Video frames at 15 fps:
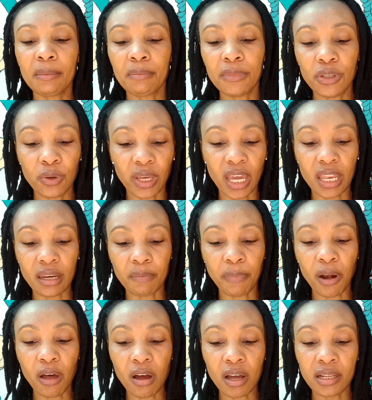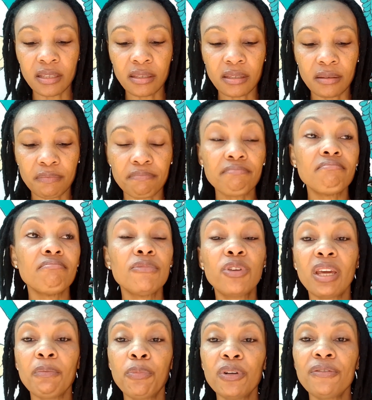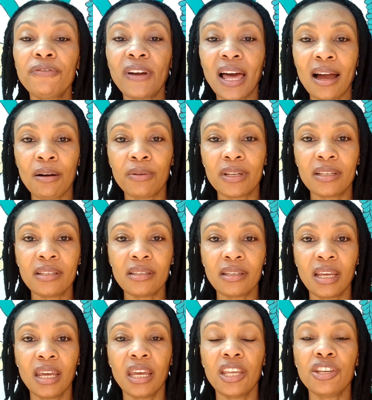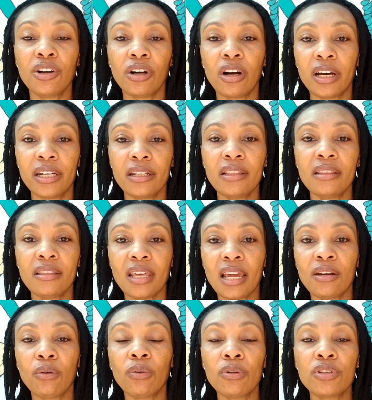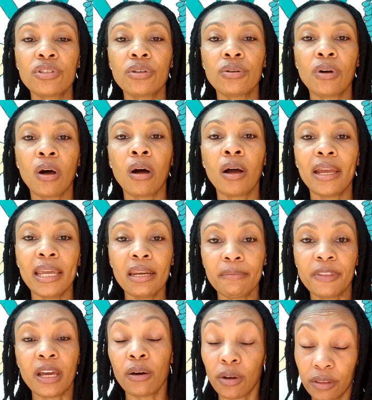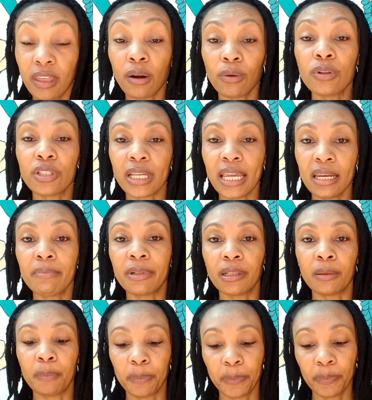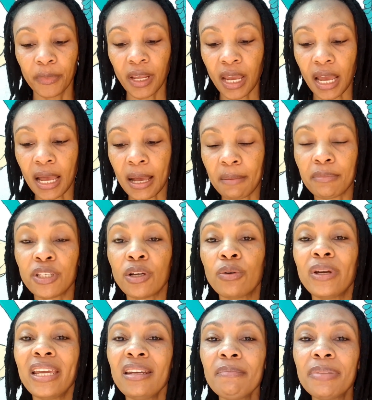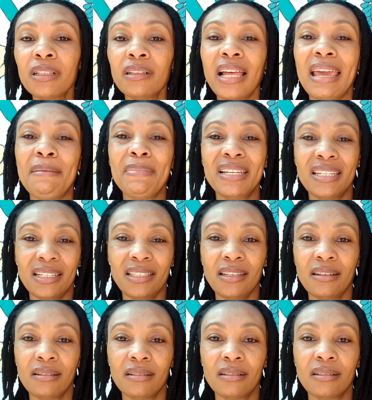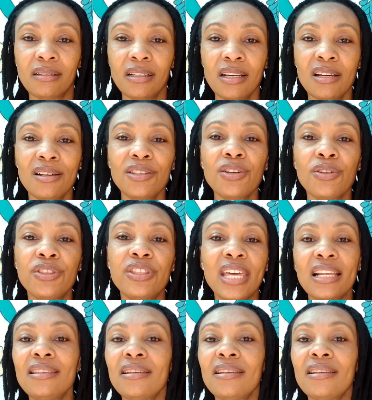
you can put flowers in your garden that also are that are also edible. So edible and medicinal. So that's